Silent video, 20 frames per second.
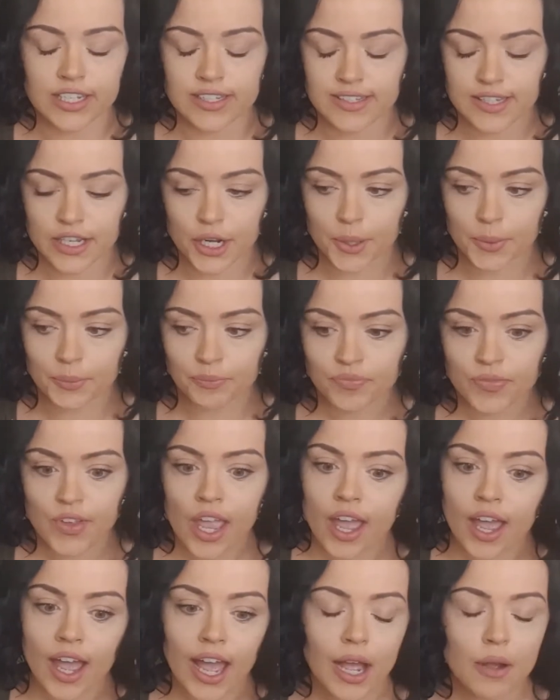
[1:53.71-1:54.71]
So
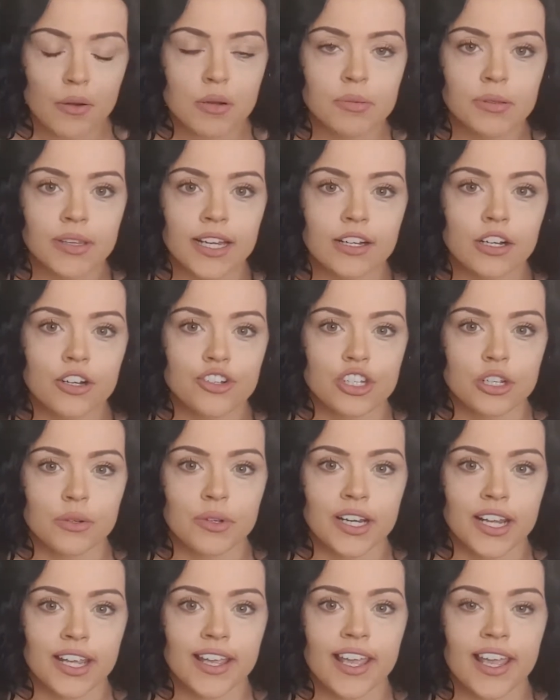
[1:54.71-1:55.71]
how I plan on
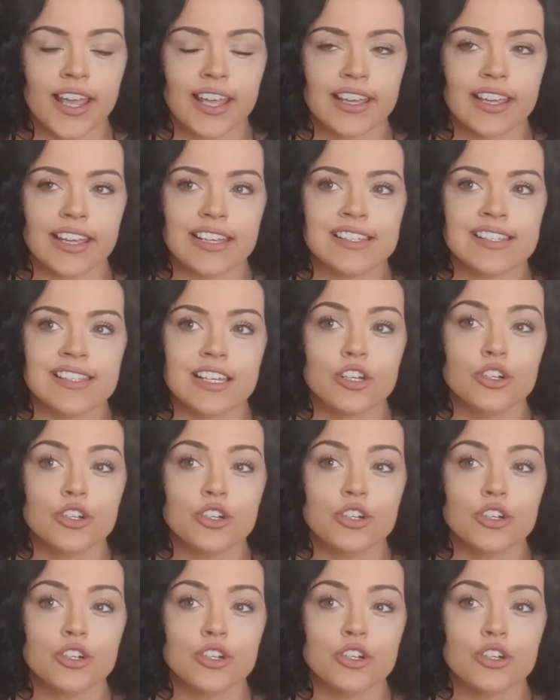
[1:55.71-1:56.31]
doing it is,